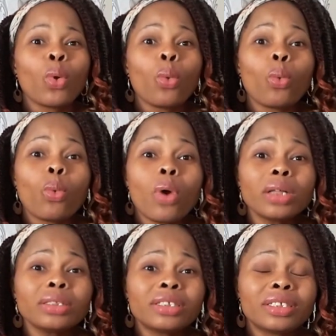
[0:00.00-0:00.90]

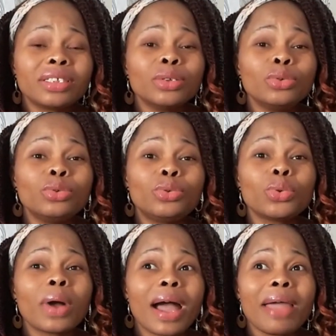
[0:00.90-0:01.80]
what
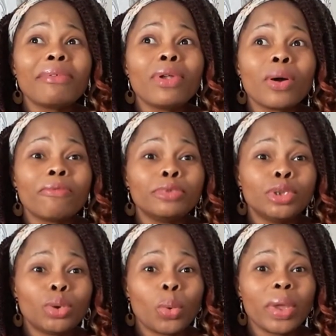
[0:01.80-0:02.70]
do I love
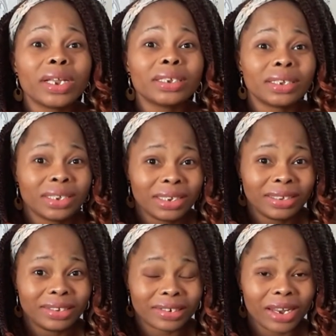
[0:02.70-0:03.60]
doing
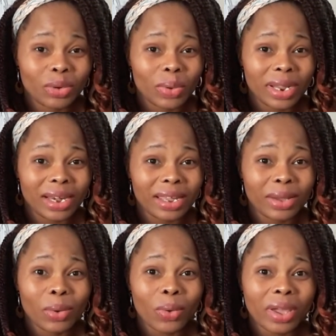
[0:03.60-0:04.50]
genuinely?
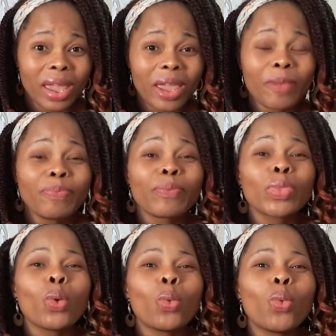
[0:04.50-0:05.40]
Okay,
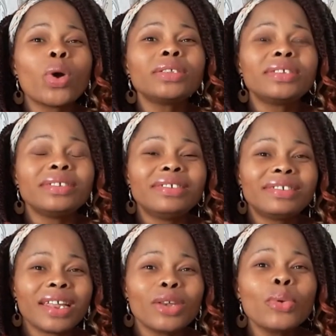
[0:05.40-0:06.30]
what
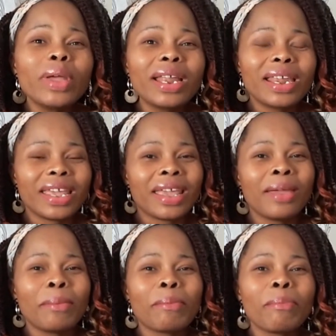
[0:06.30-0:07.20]
genuinely
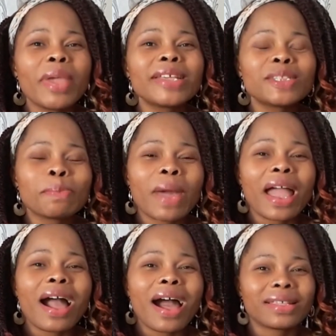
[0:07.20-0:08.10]
makes my
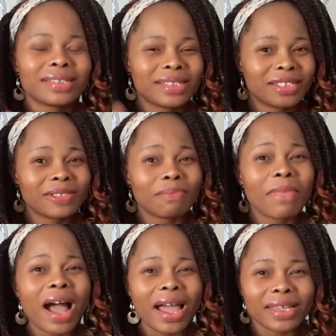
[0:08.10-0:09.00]
heart
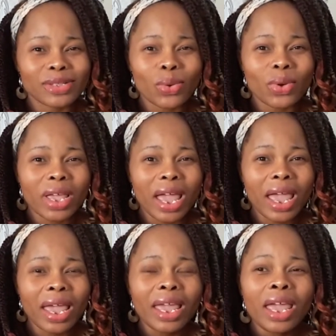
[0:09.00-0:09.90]
smiles, okay?